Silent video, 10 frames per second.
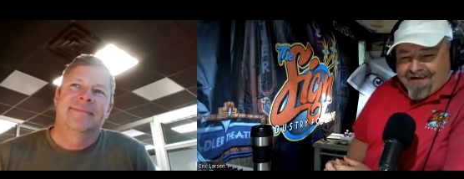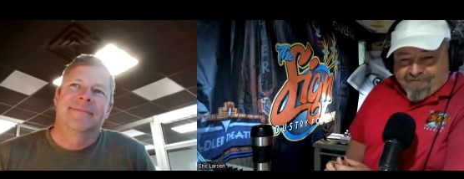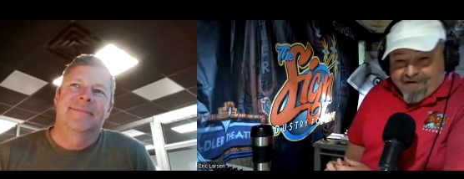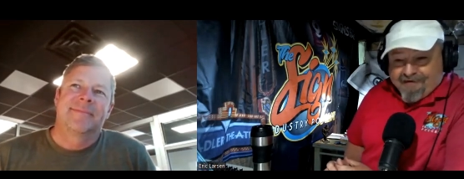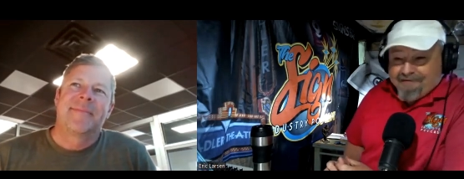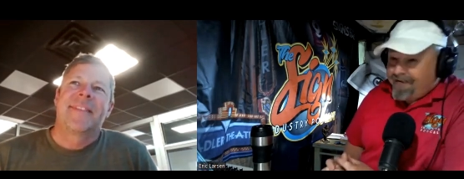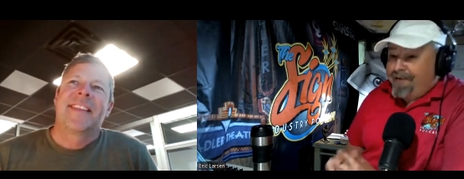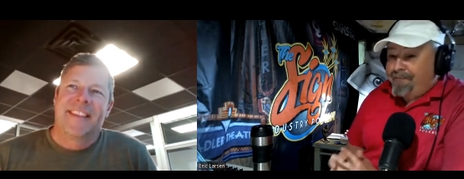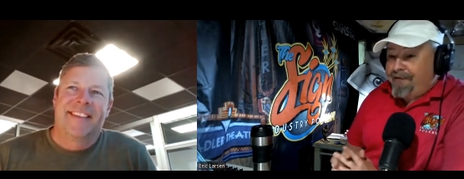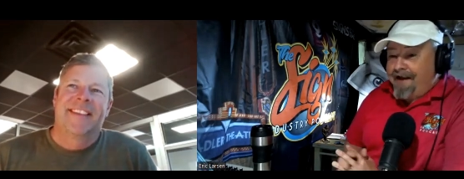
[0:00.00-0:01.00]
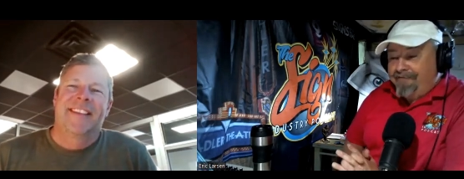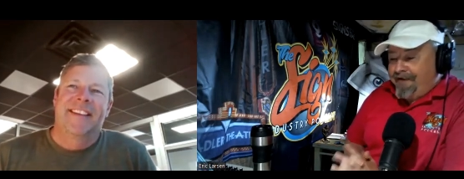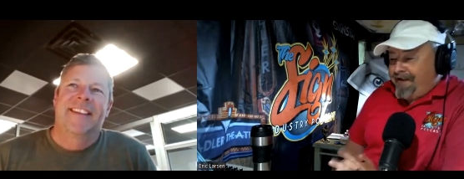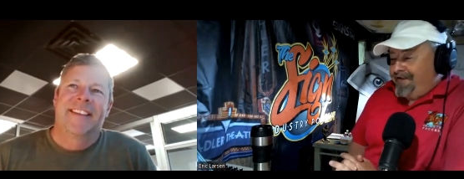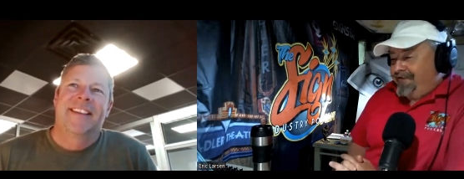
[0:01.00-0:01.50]
Speaker 1: If it is, then I'm
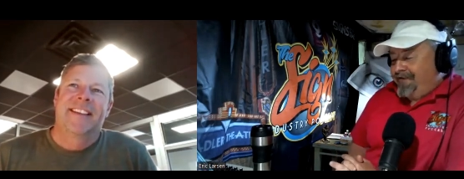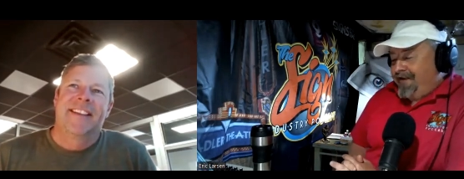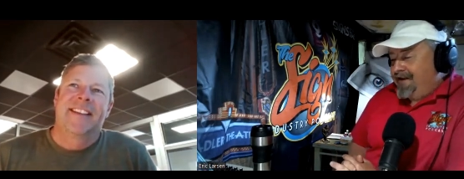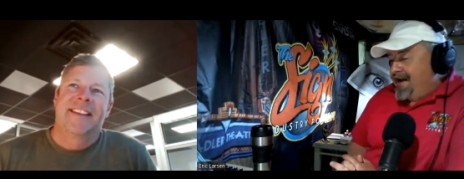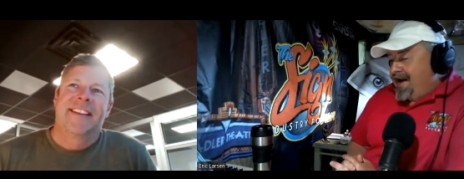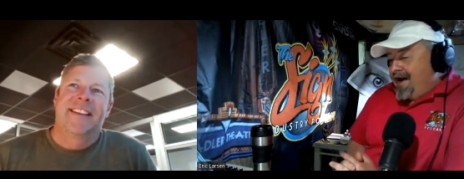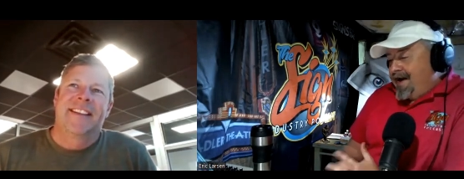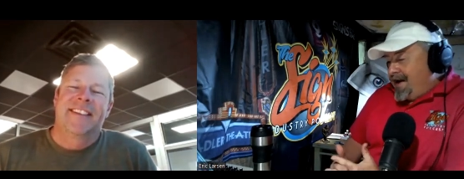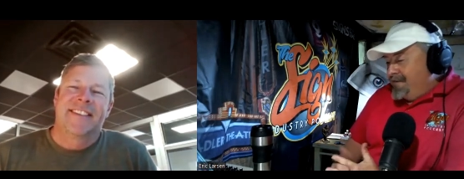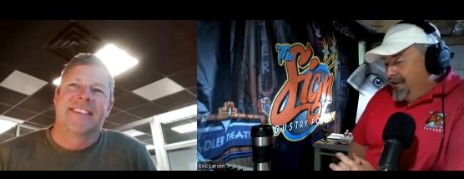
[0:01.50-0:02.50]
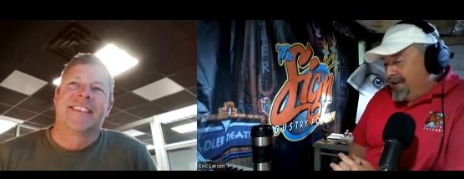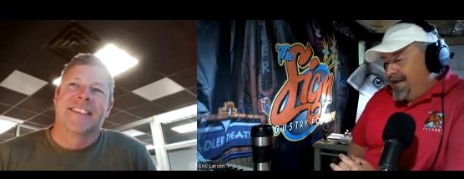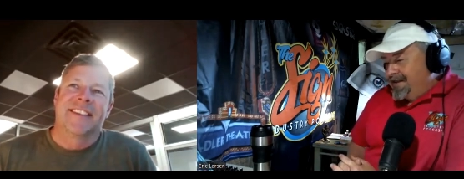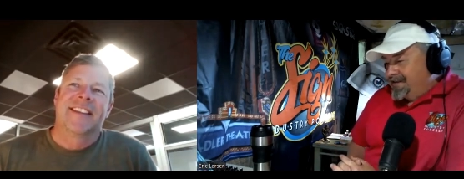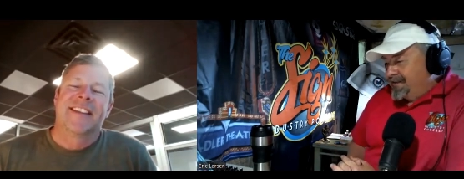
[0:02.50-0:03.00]
diving into it. I, am sure.
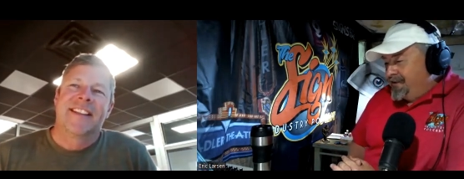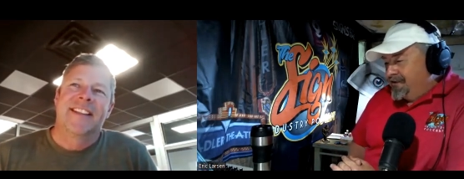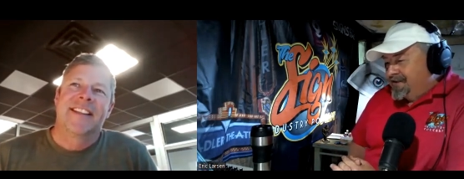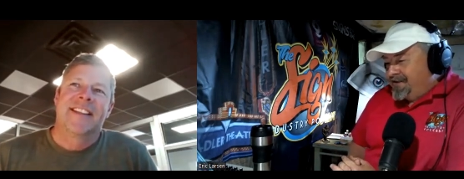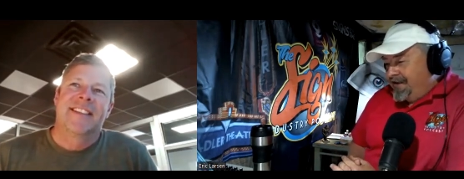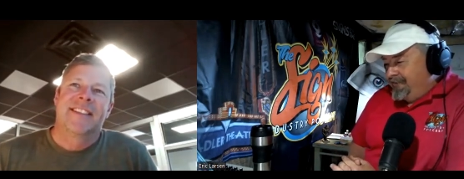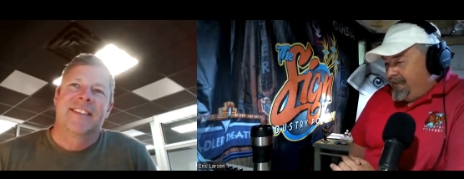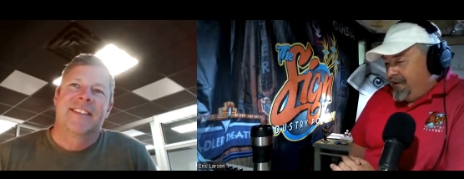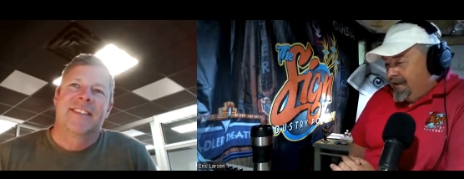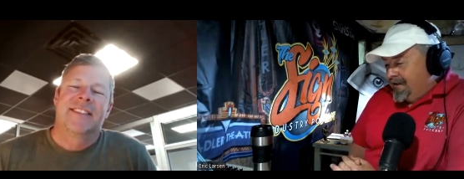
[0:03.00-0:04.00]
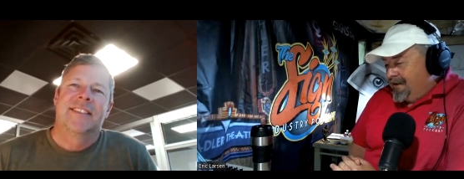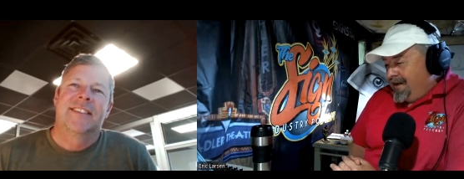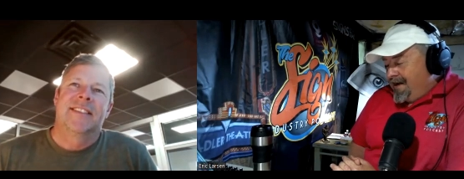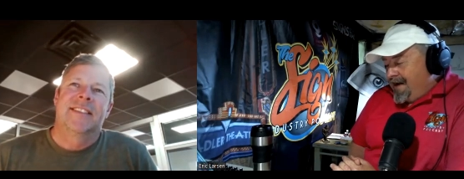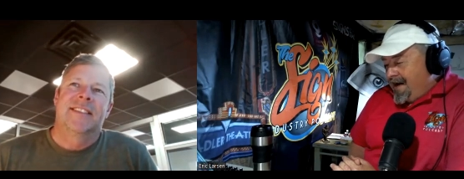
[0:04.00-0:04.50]
looking at some of your stuff here
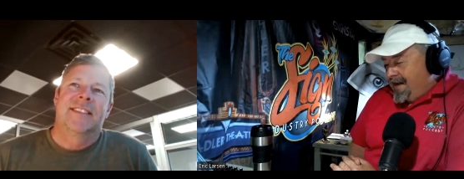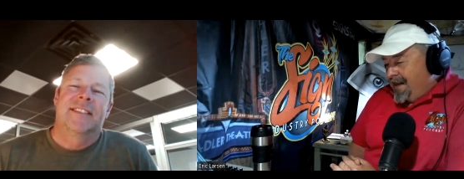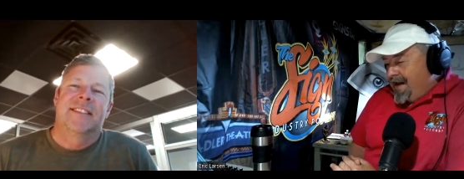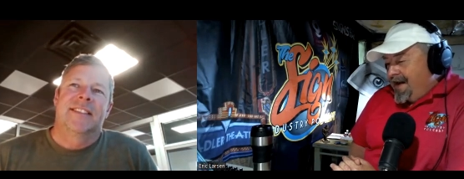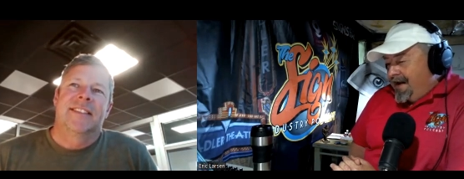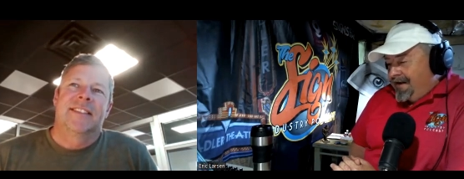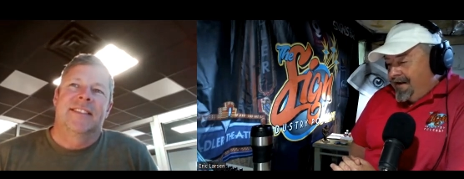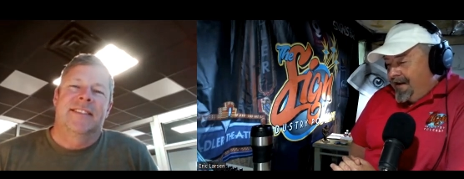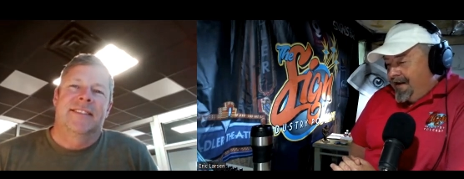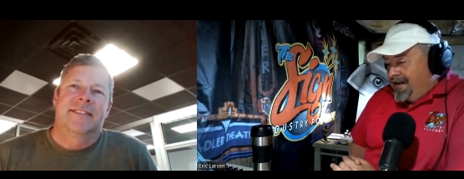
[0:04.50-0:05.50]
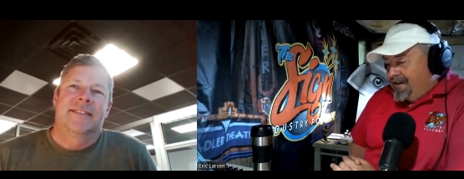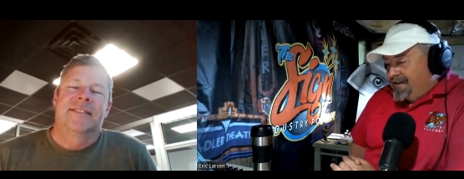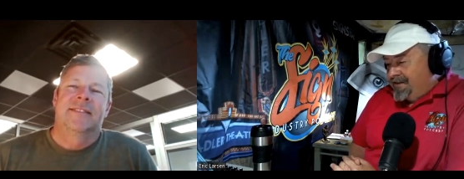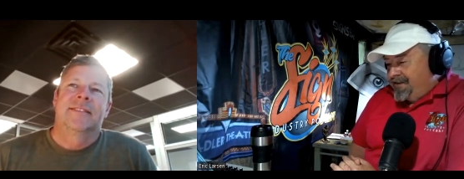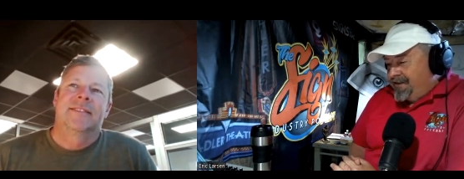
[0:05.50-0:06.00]
online, and
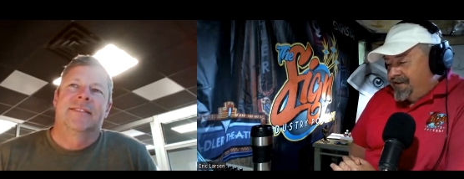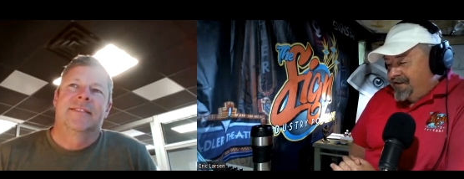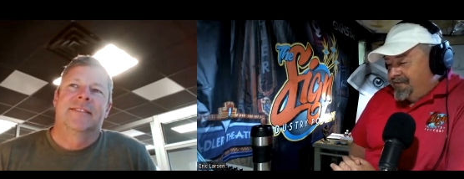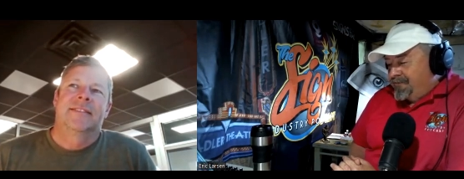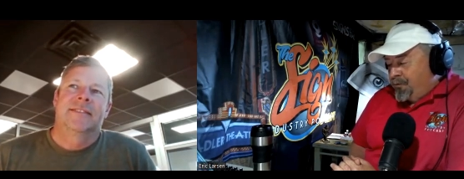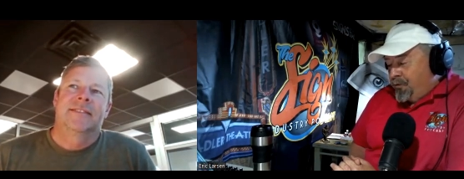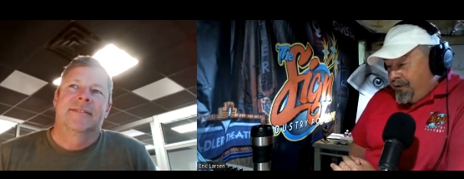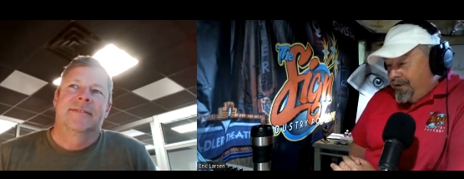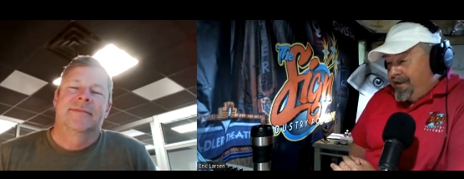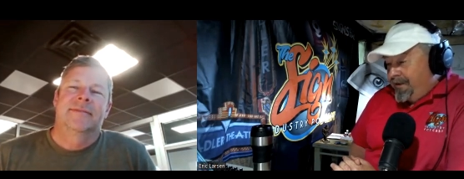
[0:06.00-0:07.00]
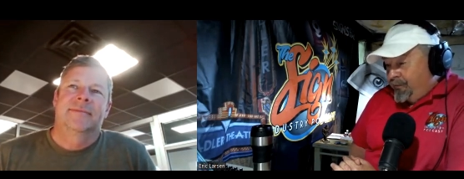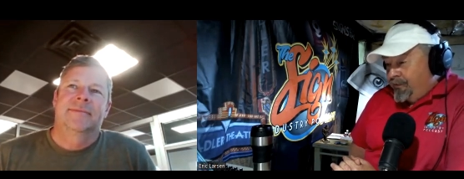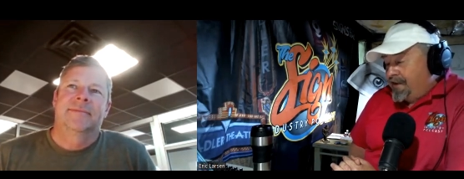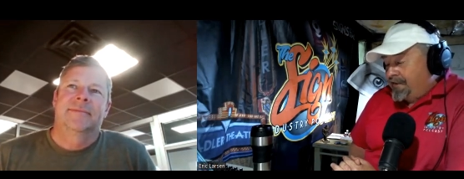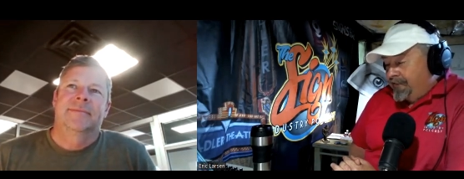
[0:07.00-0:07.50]
it's just really
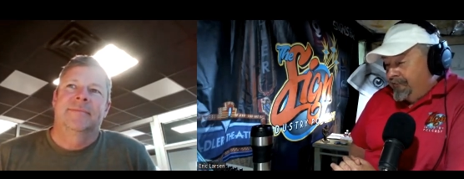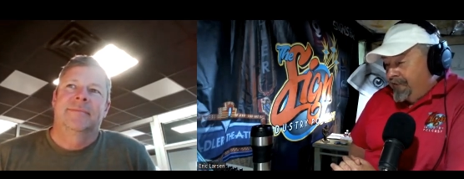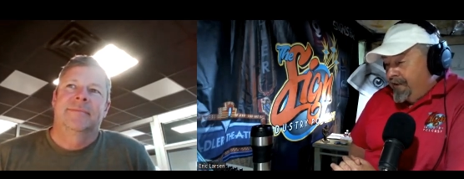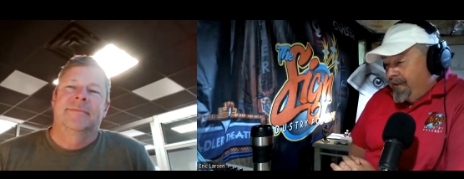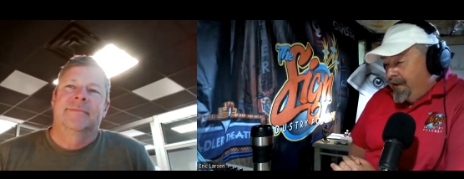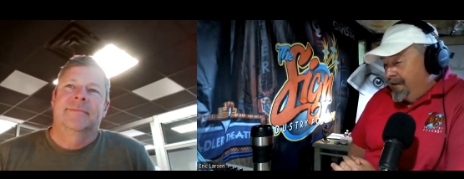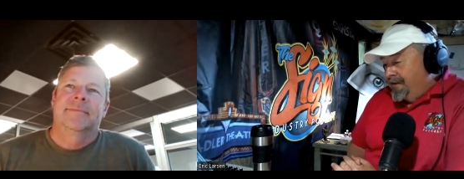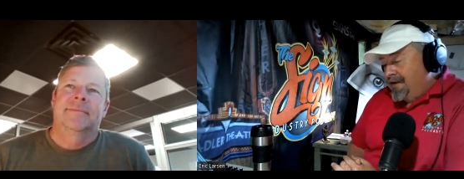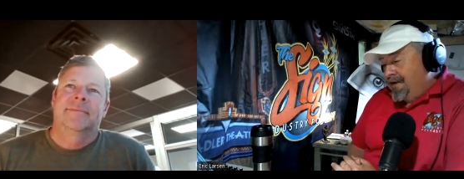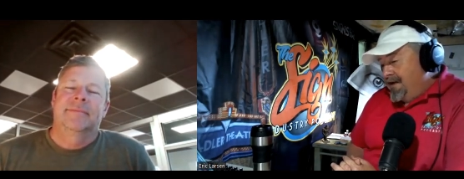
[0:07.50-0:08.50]
impressive. I mean,